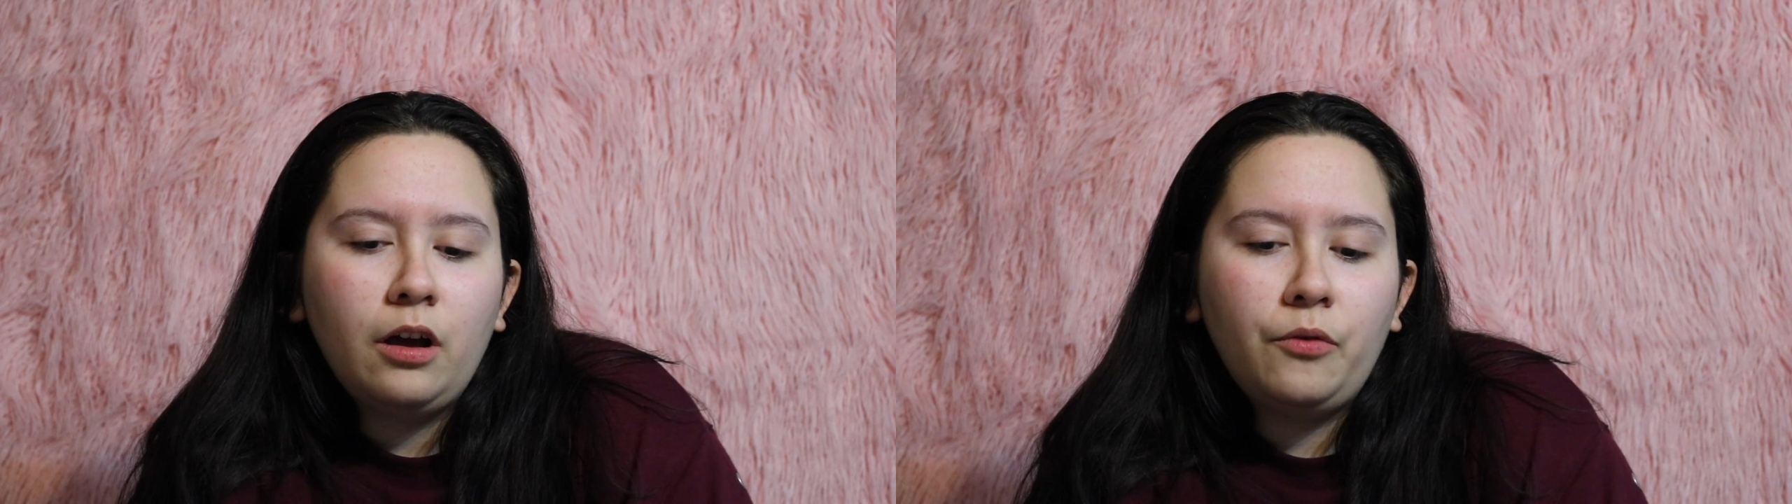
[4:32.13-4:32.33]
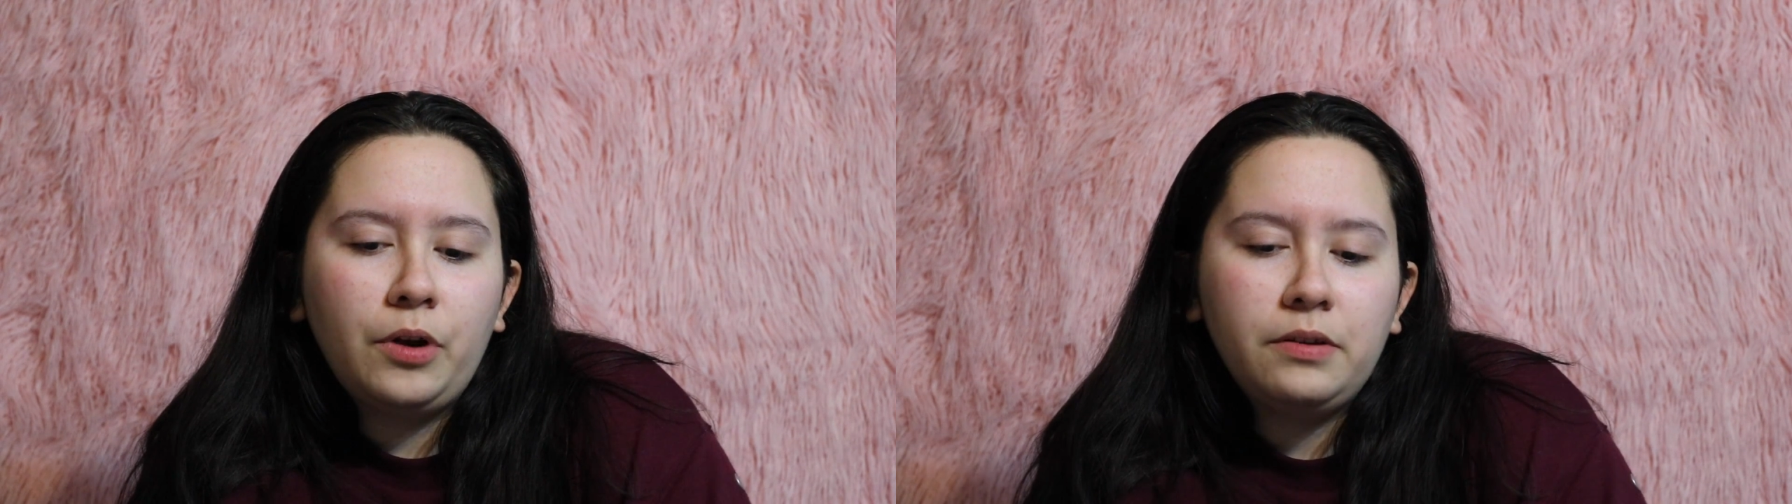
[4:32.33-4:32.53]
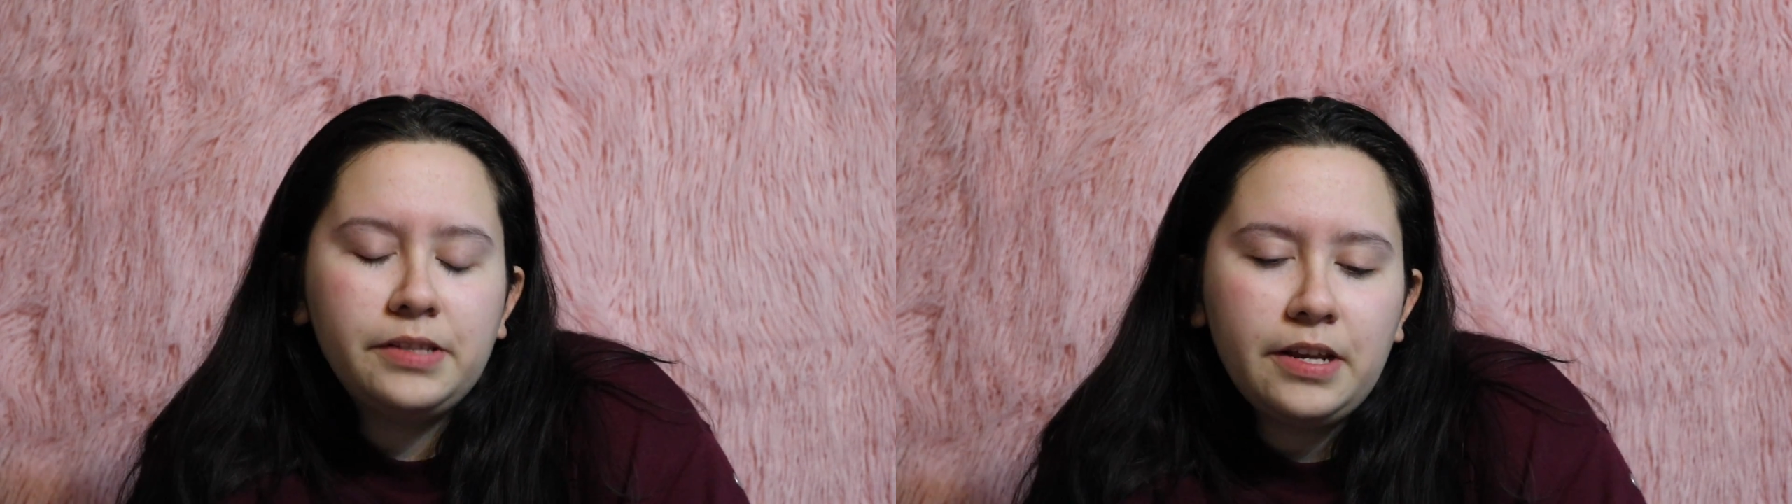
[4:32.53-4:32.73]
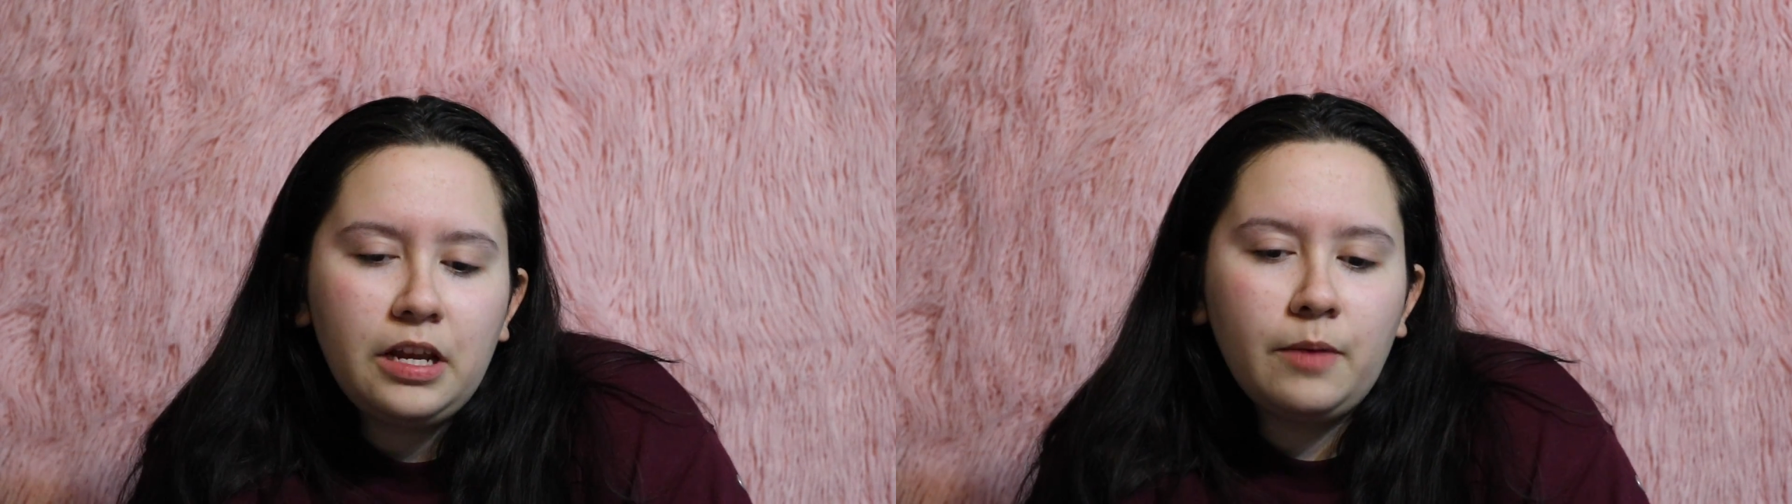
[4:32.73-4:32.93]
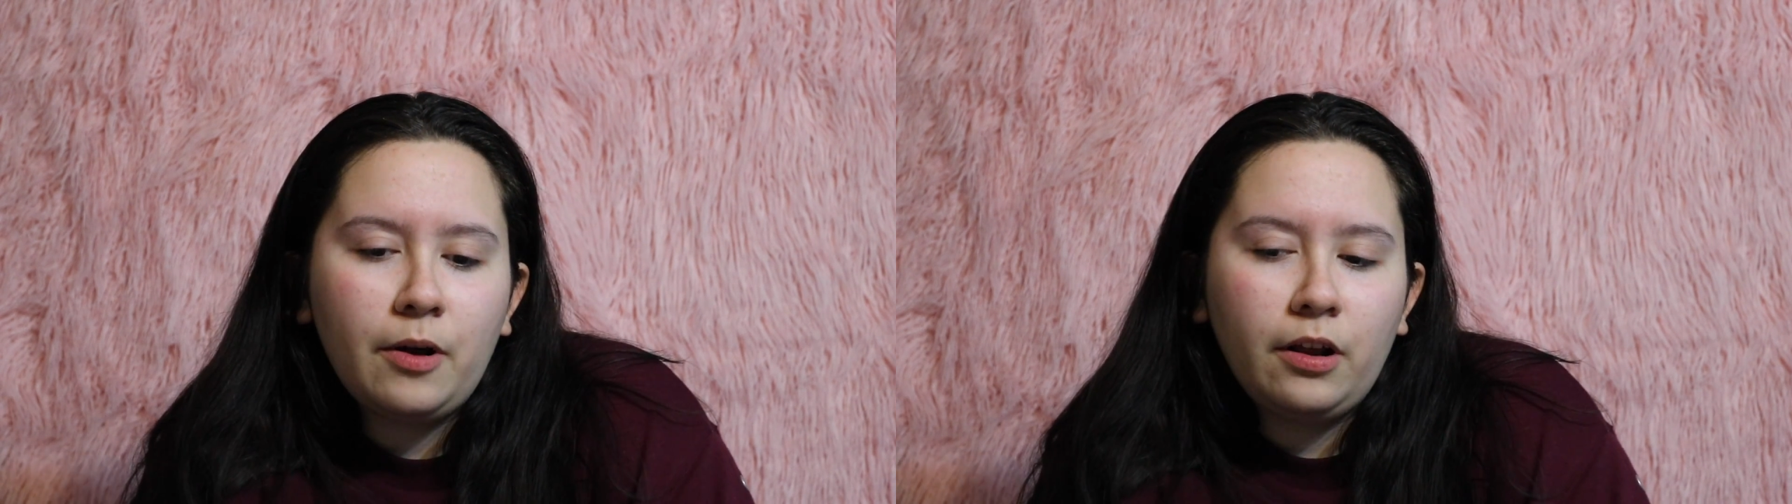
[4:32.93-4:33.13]
When I was
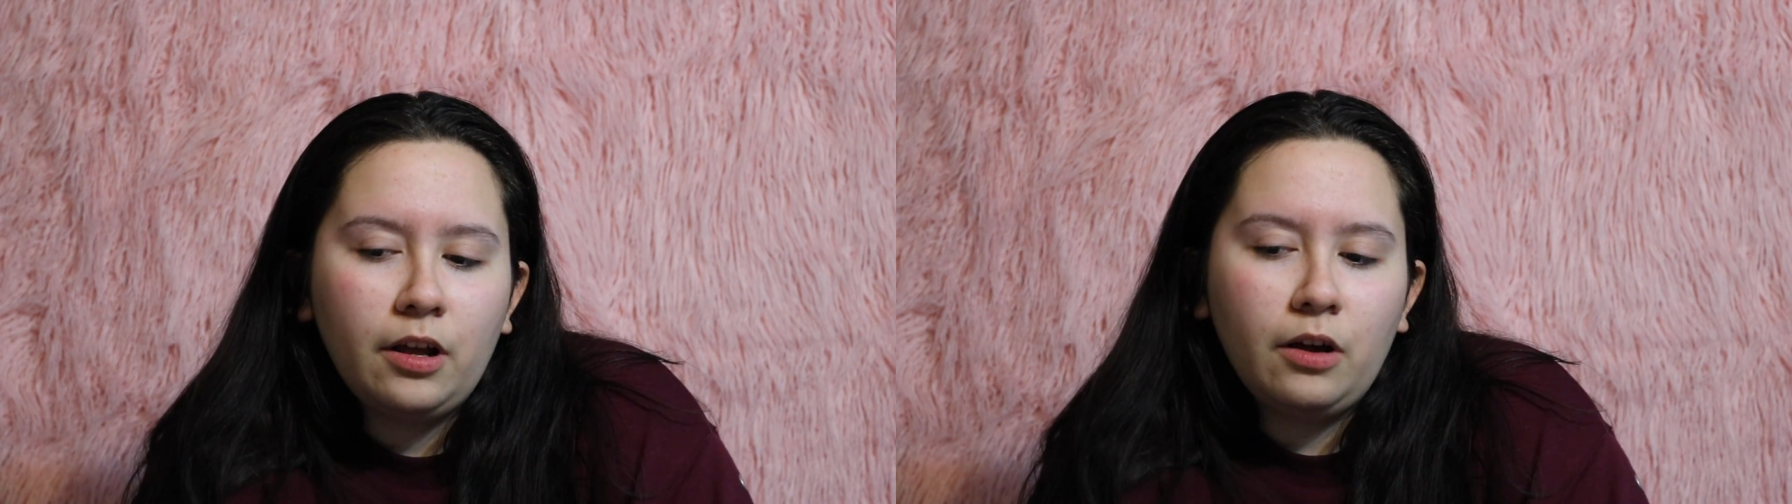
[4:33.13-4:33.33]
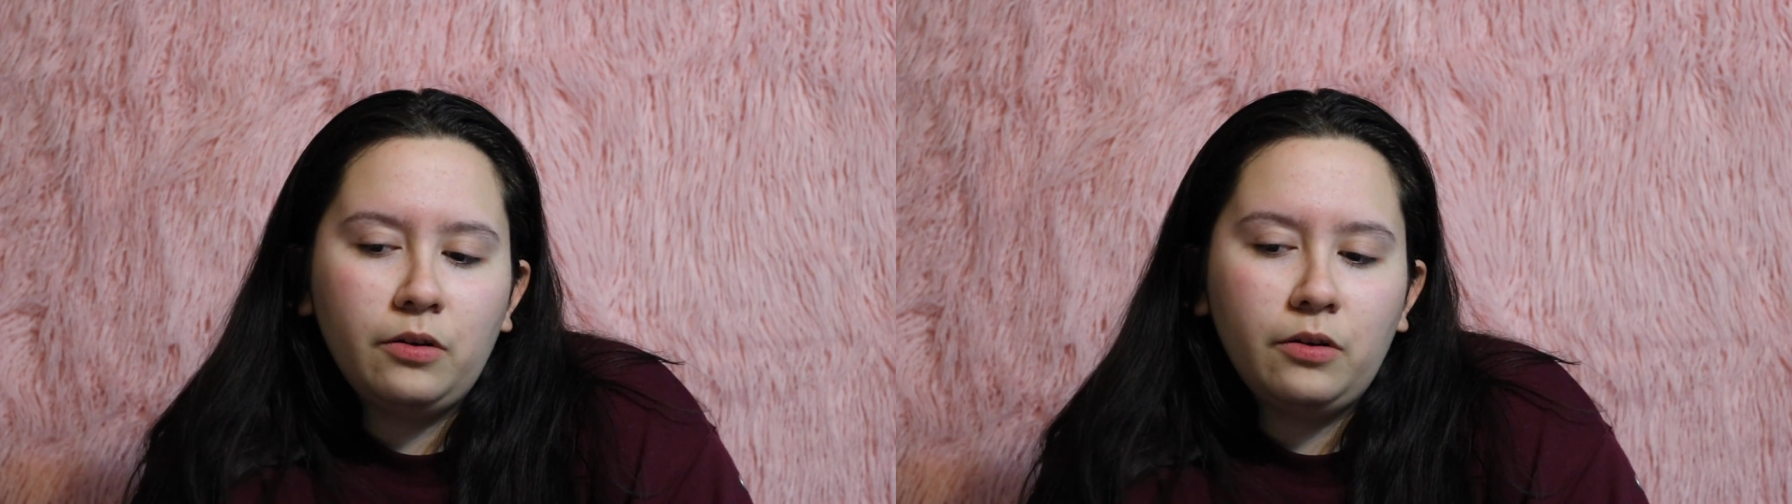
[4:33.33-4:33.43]
thinking about it,